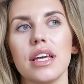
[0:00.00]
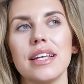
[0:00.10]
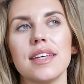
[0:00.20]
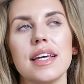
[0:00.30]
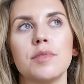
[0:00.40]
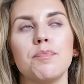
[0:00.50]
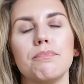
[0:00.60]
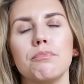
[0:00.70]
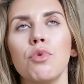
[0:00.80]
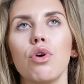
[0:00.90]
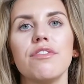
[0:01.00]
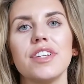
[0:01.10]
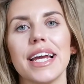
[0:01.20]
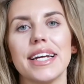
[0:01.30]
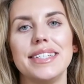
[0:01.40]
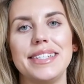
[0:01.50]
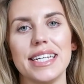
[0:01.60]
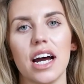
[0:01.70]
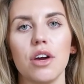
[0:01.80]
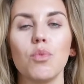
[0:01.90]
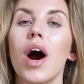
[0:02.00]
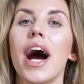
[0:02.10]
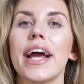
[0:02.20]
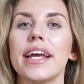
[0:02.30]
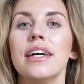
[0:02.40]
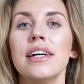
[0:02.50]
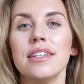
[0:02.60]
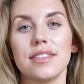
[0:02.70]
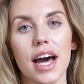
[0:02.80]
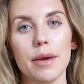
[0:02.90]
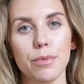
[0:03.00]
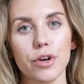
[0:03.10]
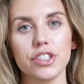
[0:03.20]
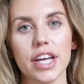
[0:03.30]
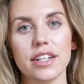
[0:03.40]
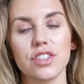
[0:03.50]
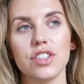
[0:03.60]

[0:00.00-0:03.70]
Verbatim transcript: it is more of like a DIY type project.